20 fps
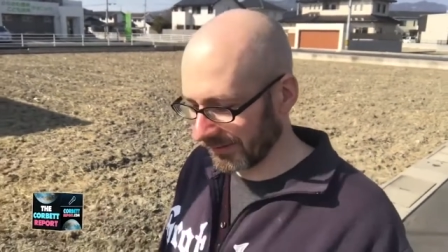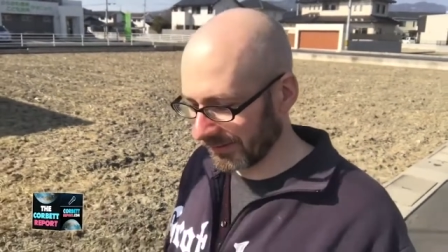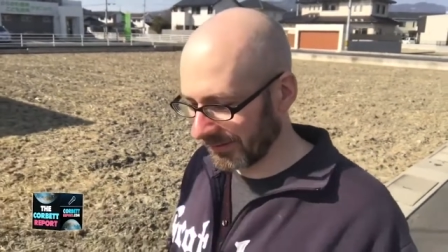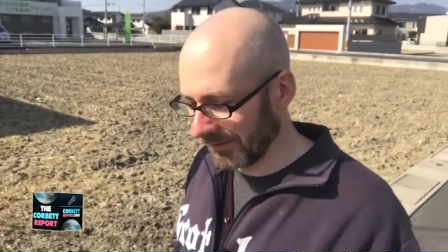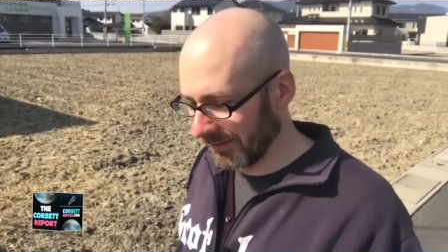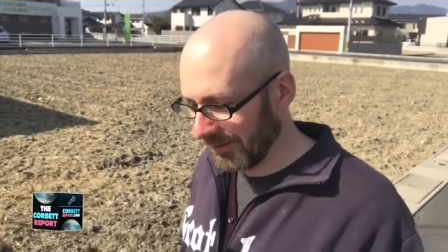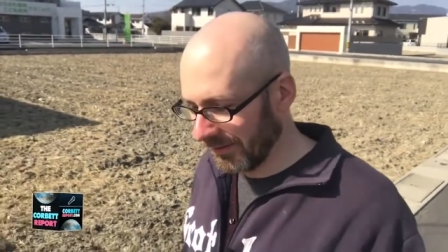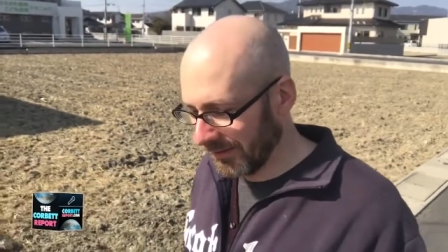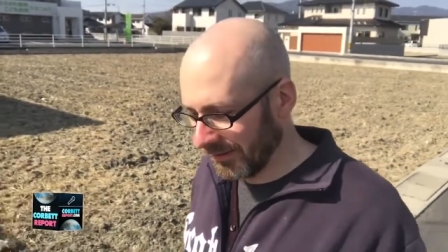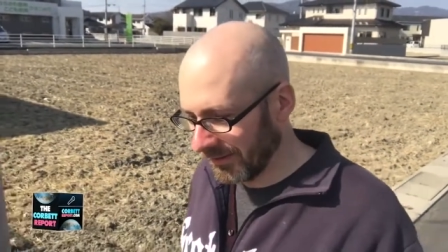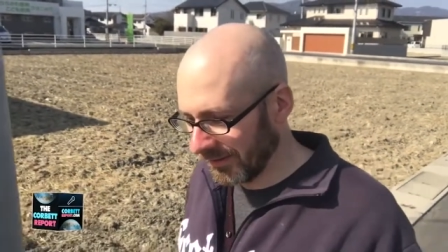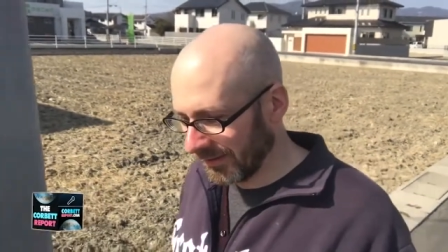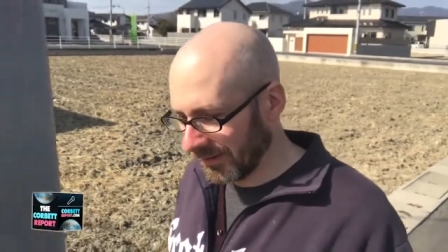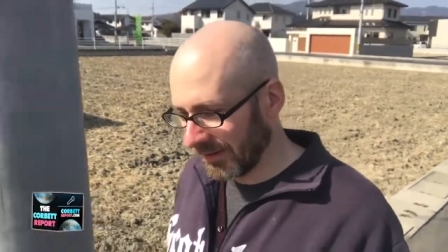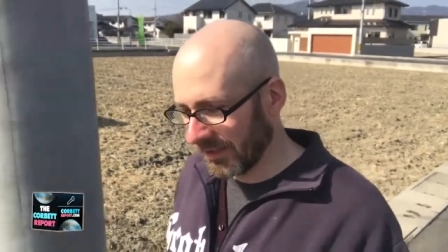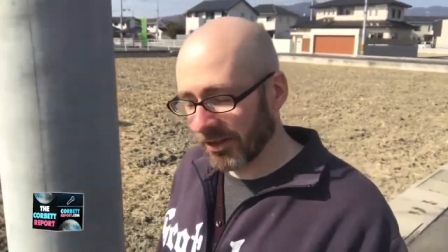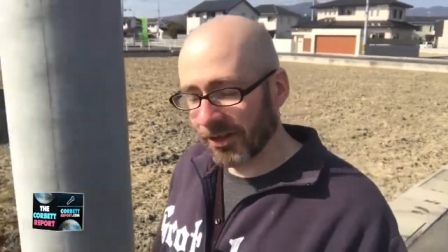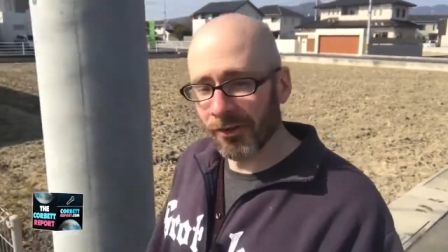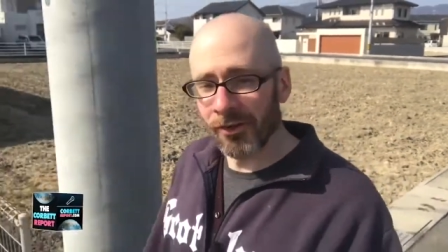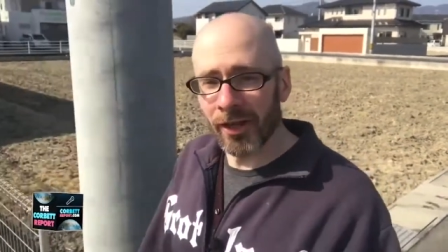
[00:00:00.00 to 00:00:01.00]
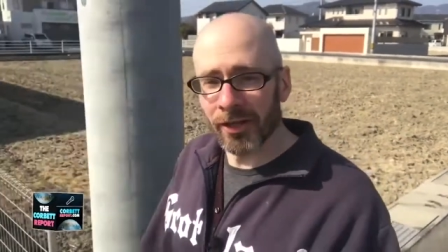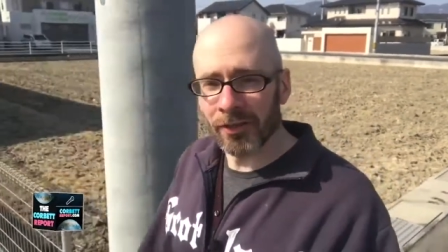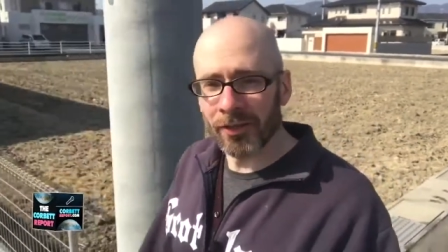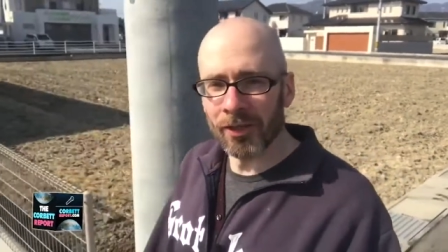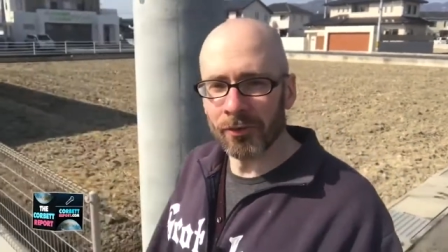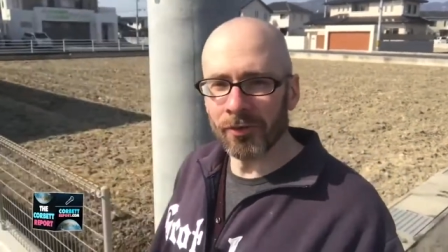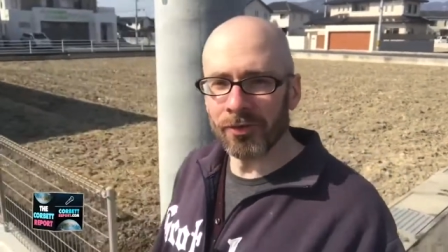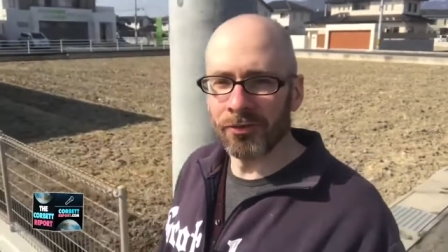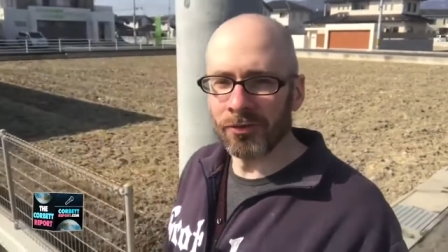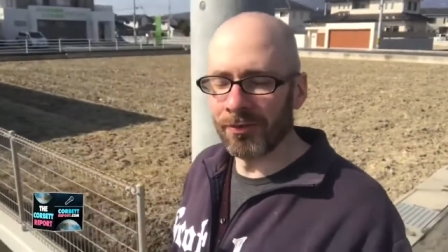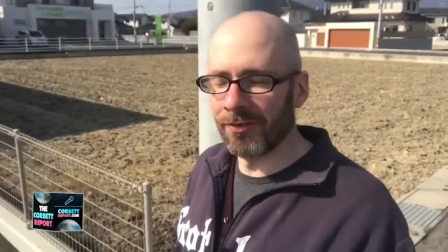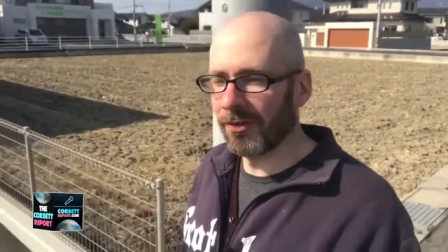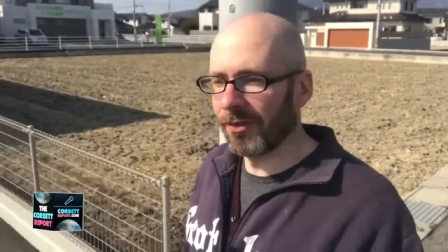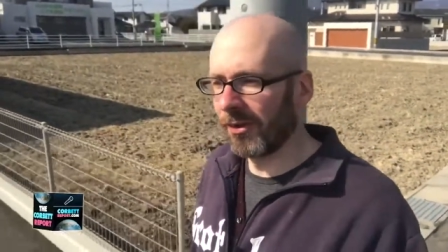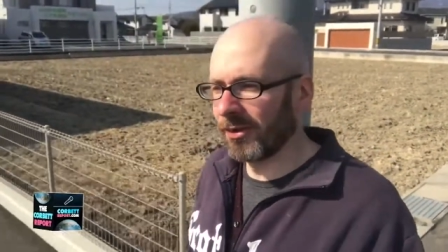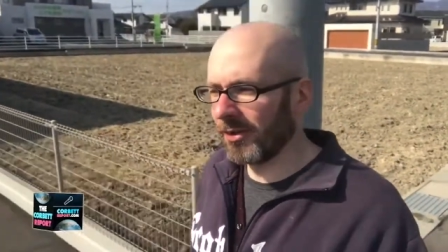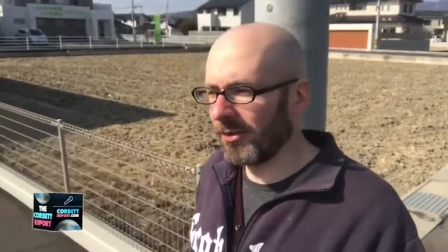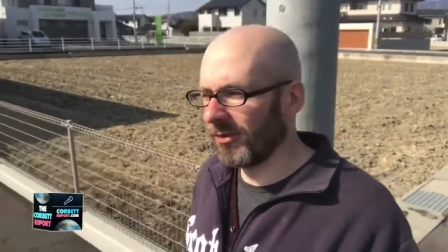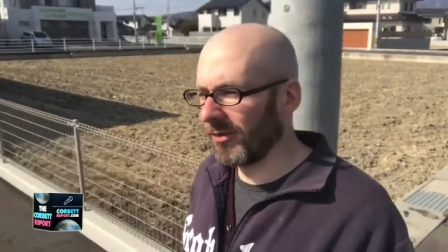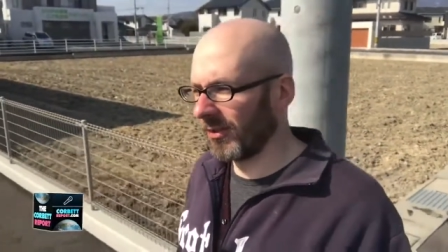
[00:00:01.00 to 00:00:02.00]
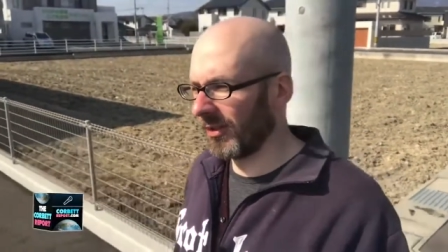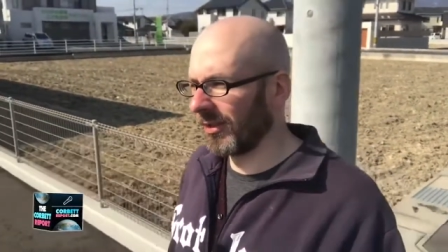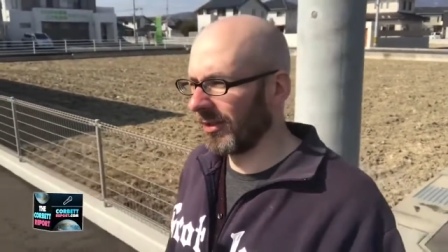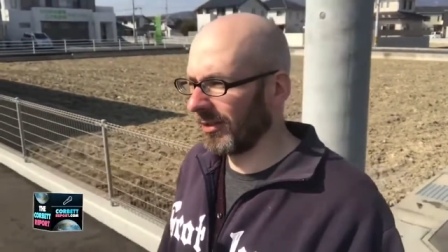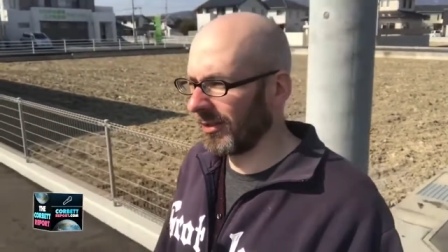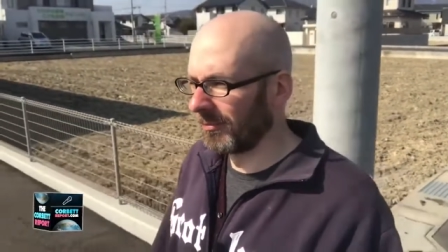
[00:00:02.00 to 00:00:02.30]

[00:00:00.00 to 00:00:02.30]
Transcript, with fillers: uh, you know I think we should start using